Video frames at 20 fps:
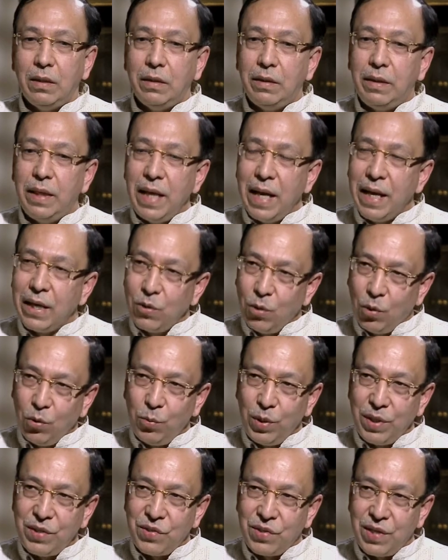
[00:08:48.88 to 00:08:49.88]
They had
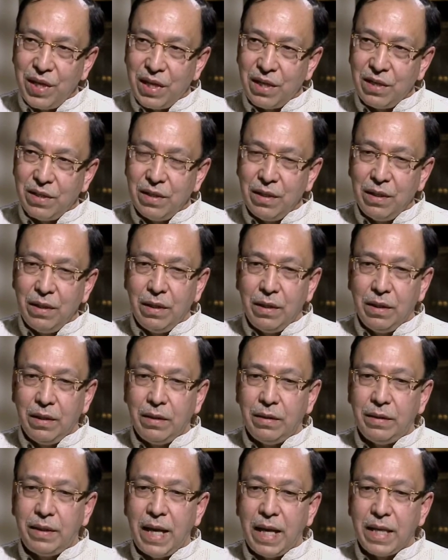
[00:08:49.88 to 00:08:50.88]
always said
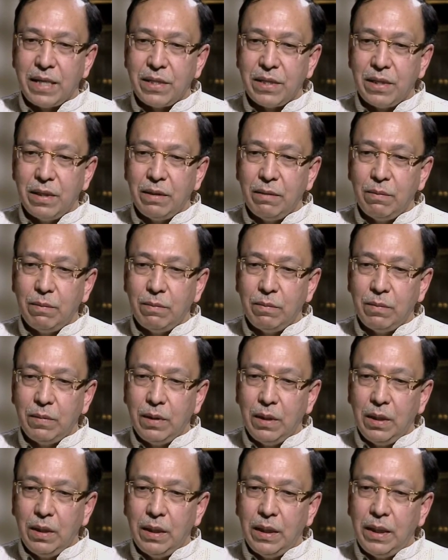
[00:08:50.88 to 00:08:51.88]
that
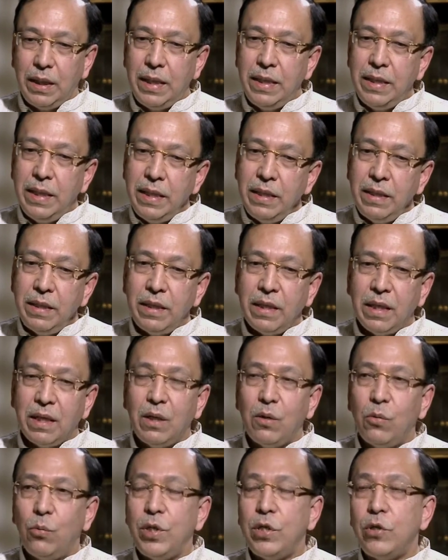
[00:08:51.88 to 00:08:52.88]
in
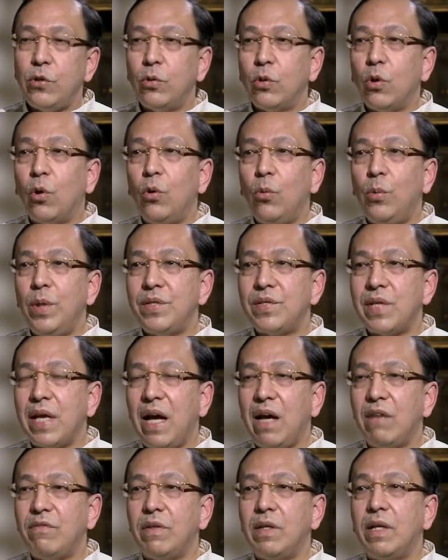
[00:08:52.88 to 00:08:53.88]
India we should always
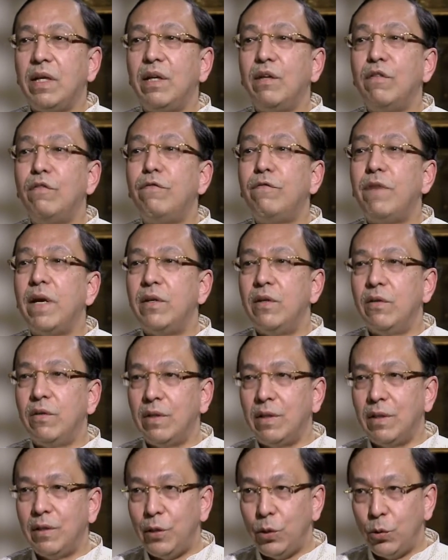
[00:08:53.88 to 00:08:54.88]
have a
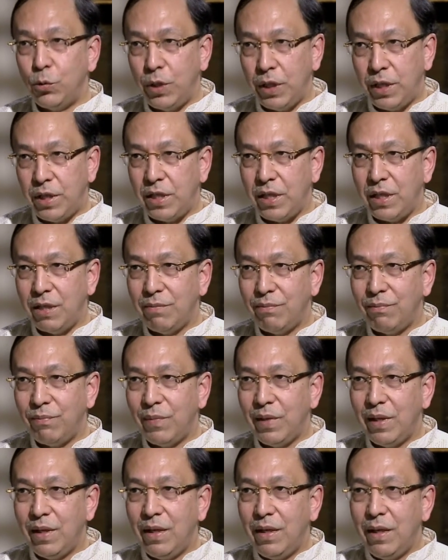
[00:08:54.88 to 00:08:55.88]
federal unity.
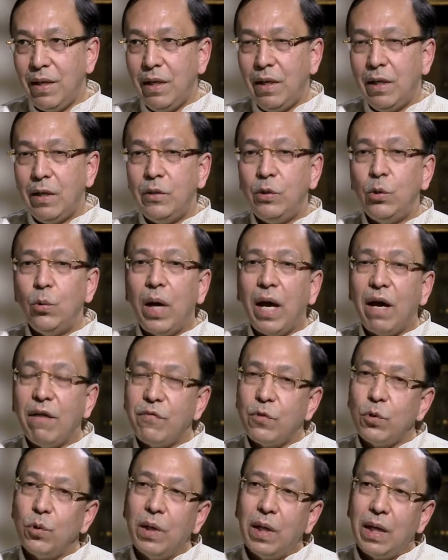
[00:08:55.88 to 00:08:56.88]
You
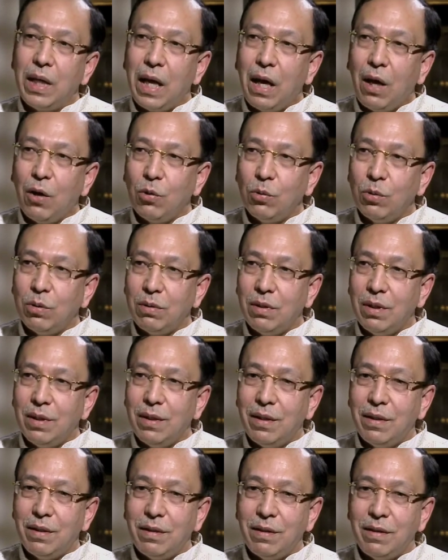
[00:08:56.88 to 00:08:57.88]
have to allow,
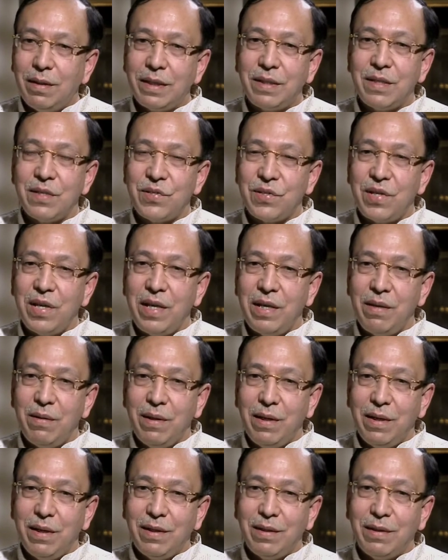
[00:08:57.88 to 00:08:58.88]
let us say,
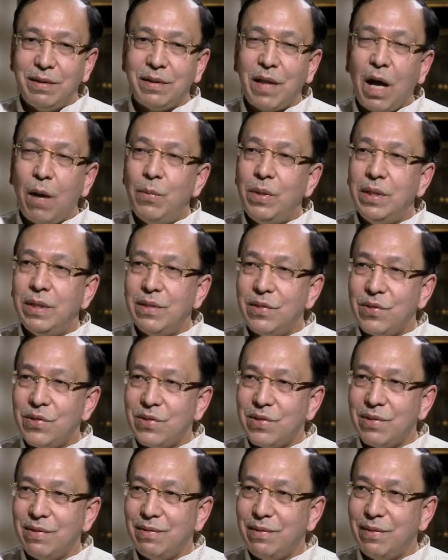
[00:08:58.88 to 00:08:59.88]

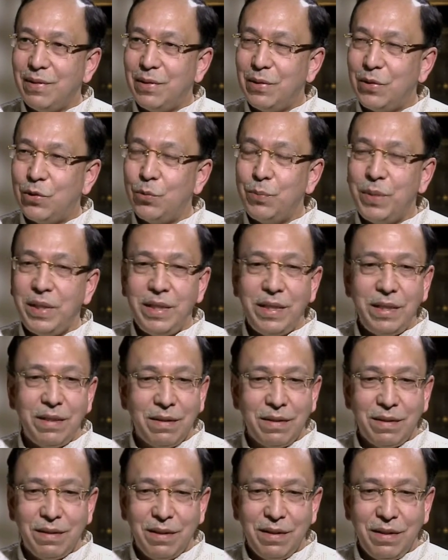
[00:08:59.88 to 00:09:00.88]
Tamils to be
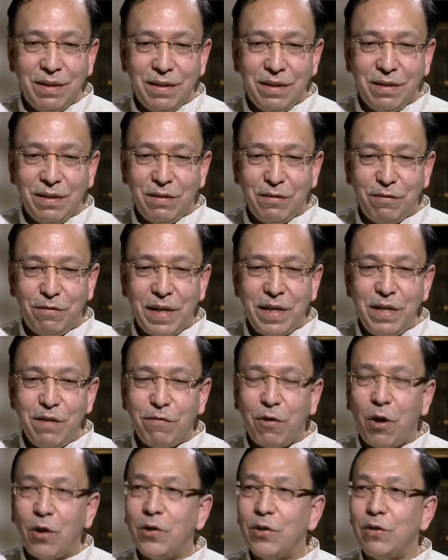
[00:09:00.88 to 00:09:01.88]
very
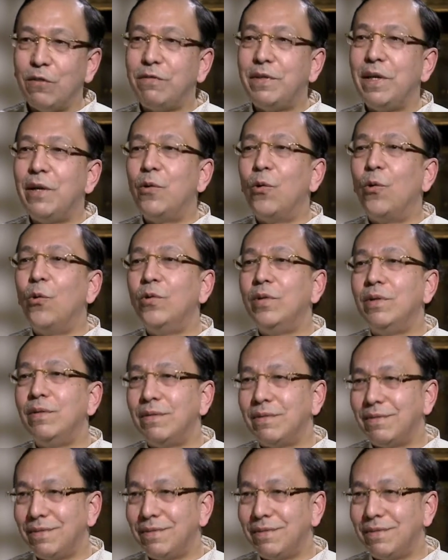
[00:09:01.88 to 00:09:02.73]
fond of their own